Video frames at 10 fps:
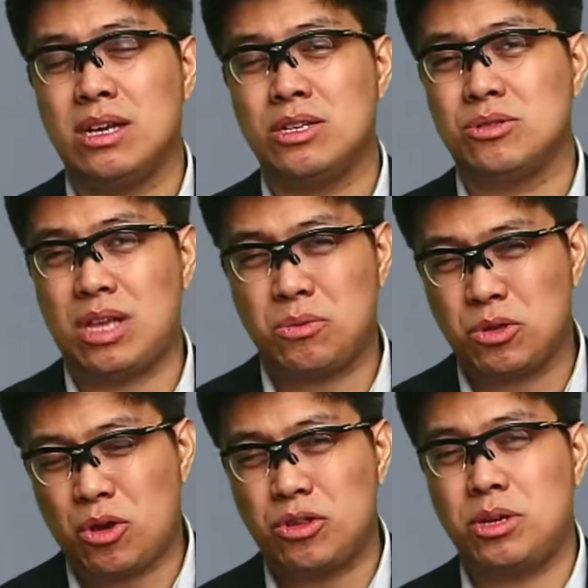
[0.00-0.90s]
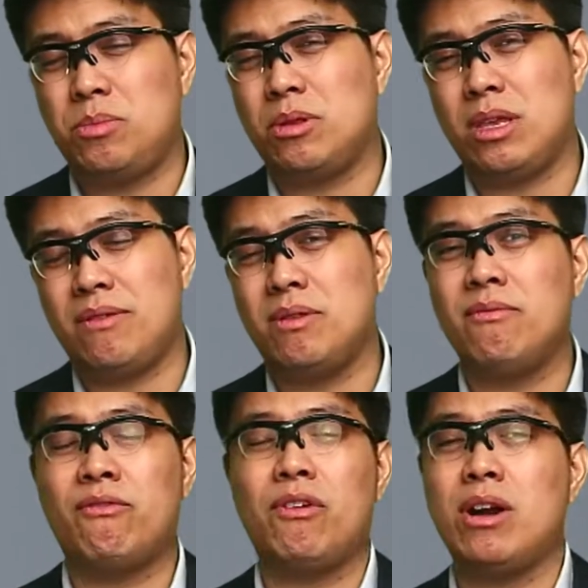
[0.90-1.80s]
So that would contribute even
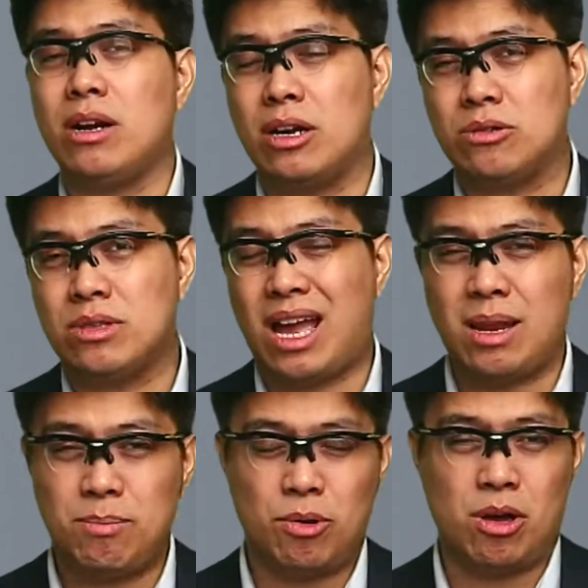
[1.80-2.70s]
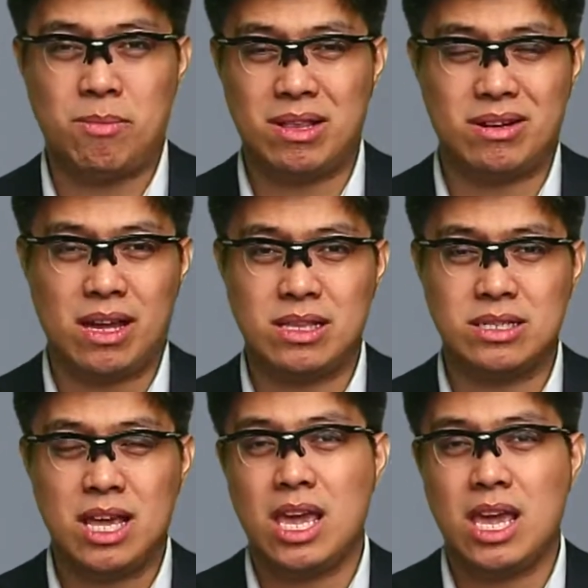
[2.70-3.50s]
further to the unemployment rates